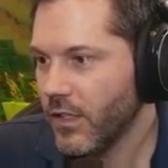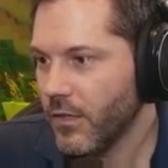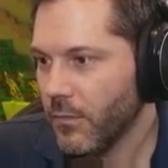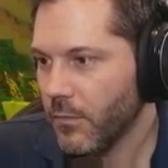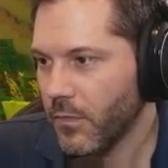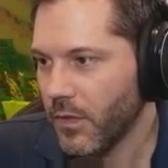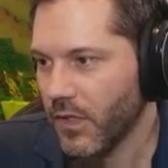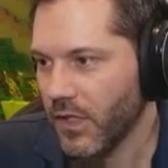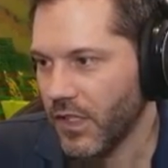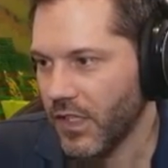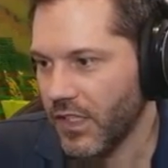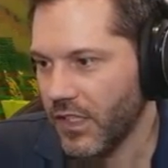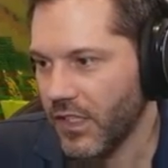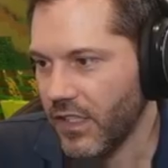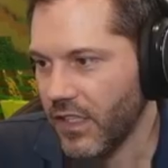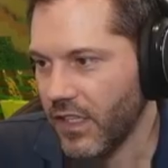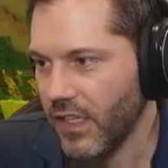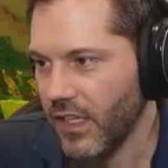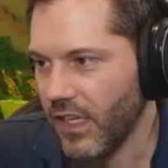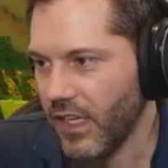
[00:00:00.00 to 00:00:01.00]
Oh,
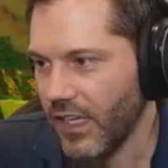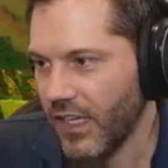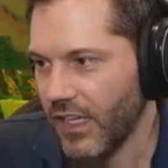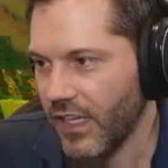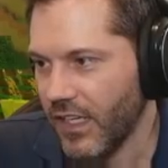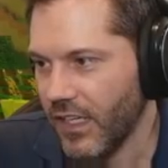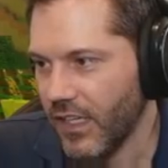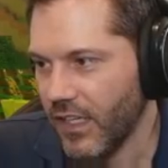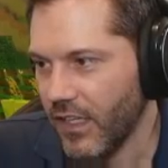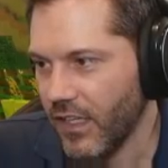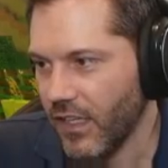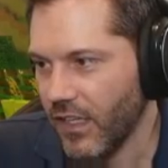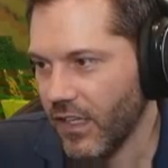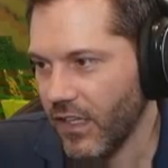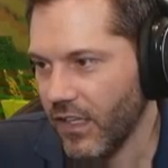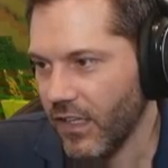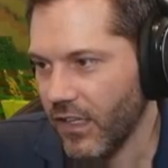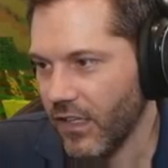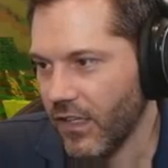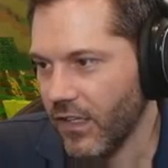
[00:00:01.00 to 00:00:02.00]
okay. Got I it. Can, uh... It might